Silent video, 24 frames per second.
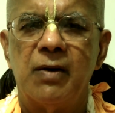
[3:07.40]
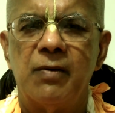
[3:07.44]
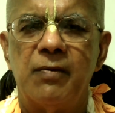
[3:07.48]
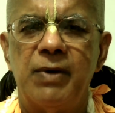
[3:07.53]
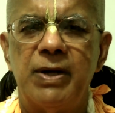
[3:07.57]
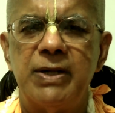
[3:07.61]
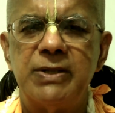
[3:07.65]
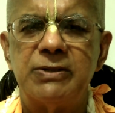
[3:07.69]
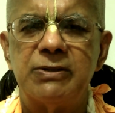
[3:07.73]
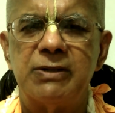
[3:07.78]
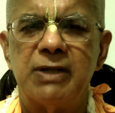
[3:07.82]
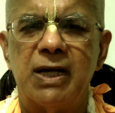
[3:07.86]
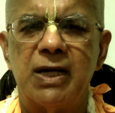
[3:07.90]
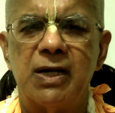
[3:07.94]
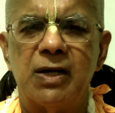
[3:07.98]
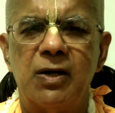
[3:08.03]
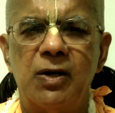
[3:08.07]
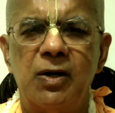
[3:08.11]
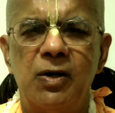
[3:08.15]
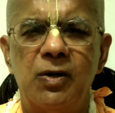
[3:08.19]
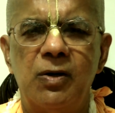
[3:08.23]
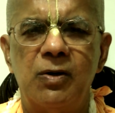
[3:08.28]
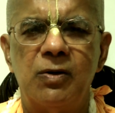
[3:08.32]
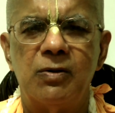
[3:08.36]
where should I
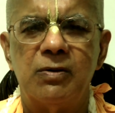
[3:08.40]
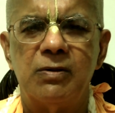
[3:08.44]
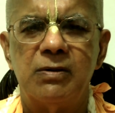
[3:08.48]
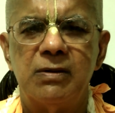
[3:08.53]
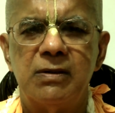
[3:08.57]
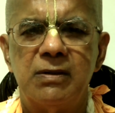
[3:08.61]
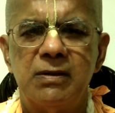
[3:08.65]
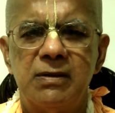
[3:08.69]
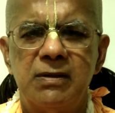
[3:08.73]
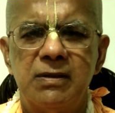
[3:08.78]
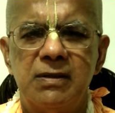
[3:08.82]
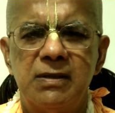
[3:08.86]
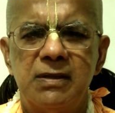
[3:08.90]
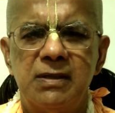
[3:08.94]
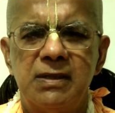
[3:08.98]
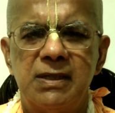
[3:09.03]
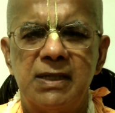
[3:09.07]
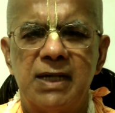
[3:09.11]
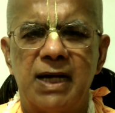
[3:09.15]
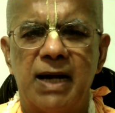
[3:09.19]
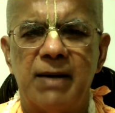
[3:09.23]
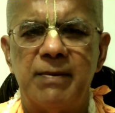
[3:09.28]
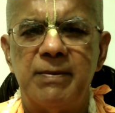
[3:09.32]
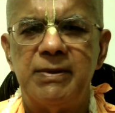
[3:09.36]
go?
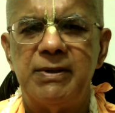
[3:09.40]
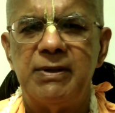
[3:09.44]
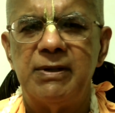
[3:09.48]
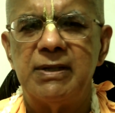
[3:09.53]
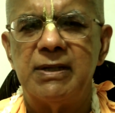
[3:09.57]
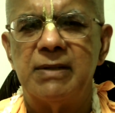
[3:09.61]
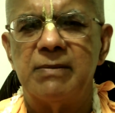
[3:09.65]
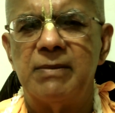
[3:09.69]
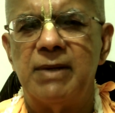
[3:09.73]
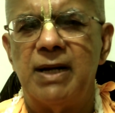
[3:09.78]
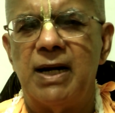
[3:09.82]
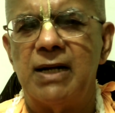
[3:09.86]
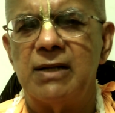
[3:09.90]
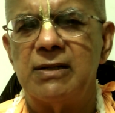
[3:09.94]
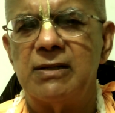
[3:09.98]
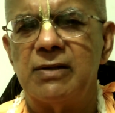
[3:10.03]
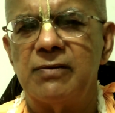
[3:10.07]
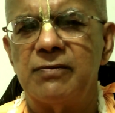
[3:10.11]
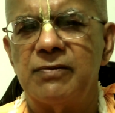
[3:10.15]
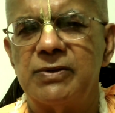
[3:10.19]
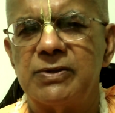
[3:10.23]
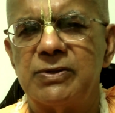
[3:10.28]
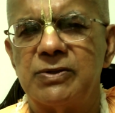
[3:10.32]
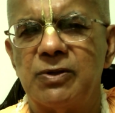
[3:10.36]
I've been doing the
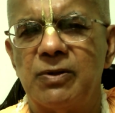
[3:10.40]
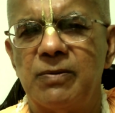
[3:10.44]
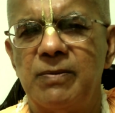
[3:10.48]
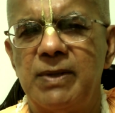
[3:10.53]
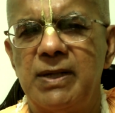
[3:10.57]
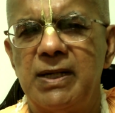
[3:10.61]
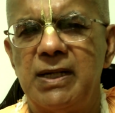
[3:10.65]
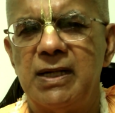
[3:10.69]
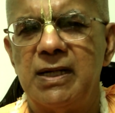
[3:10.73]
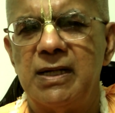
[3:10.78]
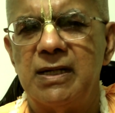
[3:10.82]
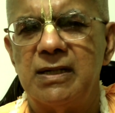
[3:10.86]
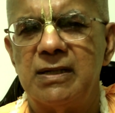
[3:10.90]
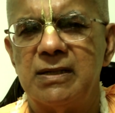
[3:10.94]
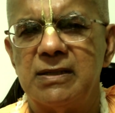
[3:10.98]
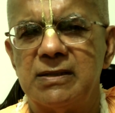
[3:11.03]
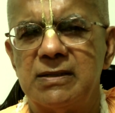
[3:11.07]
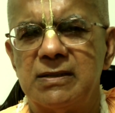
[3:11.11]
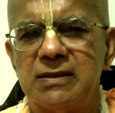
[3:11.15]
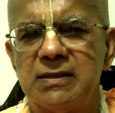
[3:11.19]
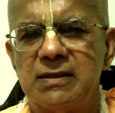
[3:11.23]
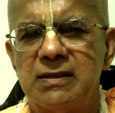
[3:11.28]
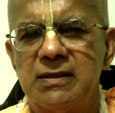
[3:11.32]
marathon for so many years.